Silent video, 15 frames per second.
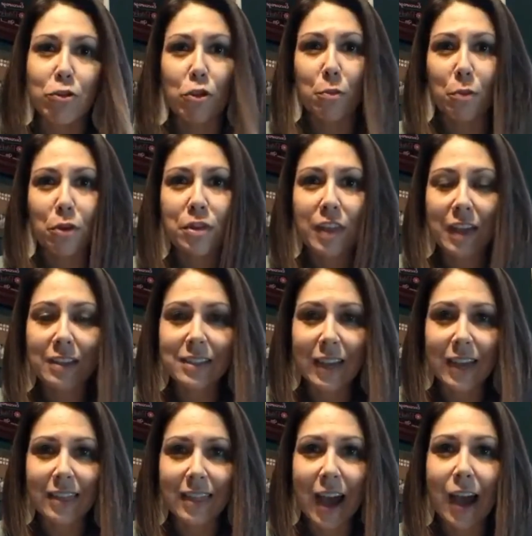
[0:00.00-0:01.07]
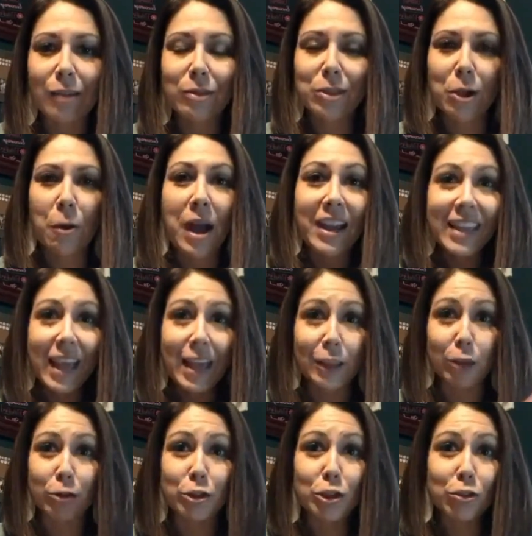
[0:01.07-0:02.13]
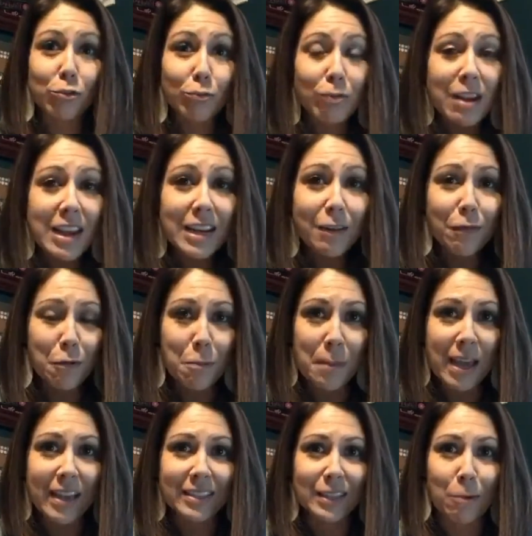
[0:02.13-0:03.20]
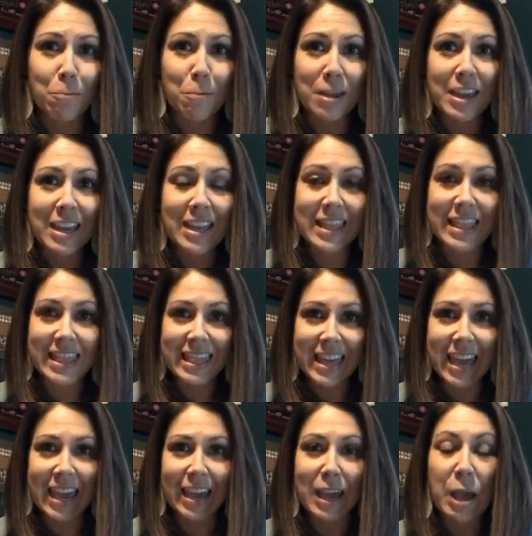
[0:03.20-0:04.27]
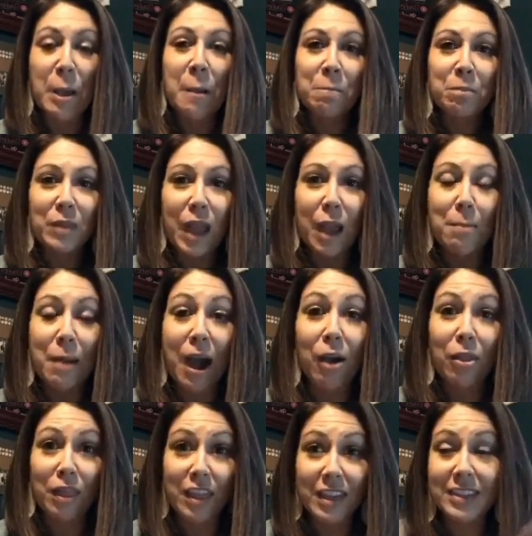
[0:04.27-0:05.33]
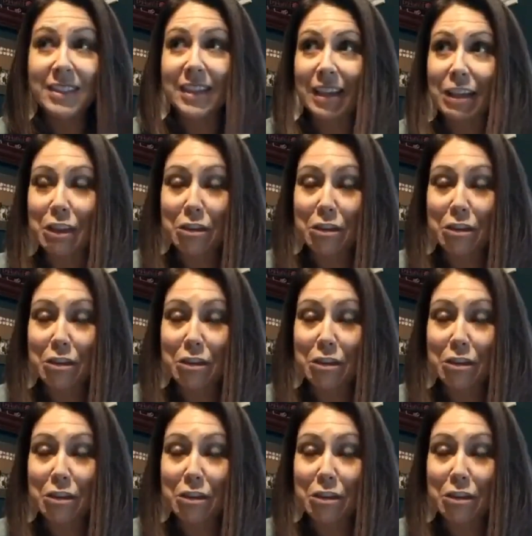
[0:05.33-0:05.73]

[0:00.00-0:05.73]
group or things like that. So again, there's 3 different ways that we can think about this,